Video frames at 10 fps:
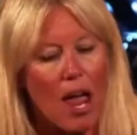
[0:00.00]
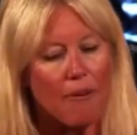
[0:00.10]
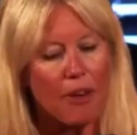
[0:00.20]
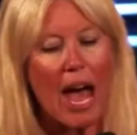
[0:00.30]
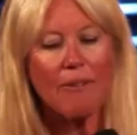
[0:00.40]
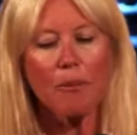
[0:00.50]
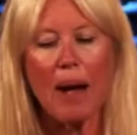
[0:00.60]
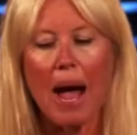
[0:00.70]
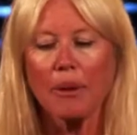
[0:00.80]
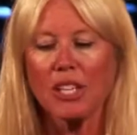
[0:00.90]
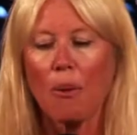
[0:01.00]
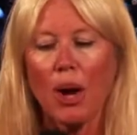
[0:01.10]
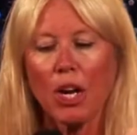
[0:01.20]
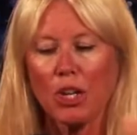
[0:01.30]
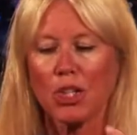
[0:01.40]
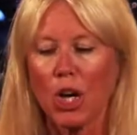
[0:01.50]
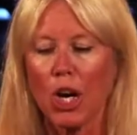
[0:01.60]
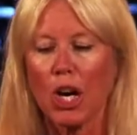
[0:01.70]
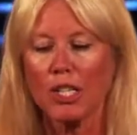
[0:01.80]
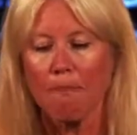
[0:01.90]
If you have your Bibles, I want you to
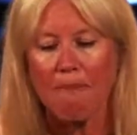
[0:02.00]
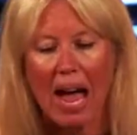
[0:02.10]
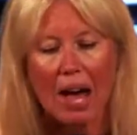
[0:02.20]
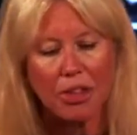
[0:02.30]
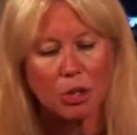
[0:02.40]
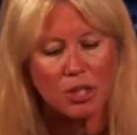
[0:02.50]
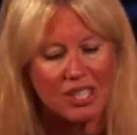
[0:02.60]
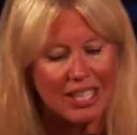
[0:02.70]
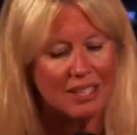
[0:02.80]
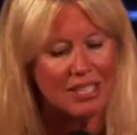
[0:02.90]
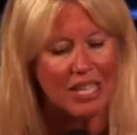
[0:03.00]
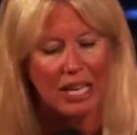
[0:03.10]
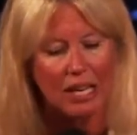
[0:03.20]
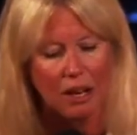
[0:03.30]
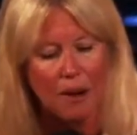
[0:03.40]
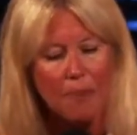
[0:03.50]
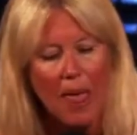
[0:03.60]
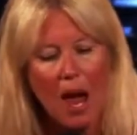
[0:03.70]
turn to Matthew 16,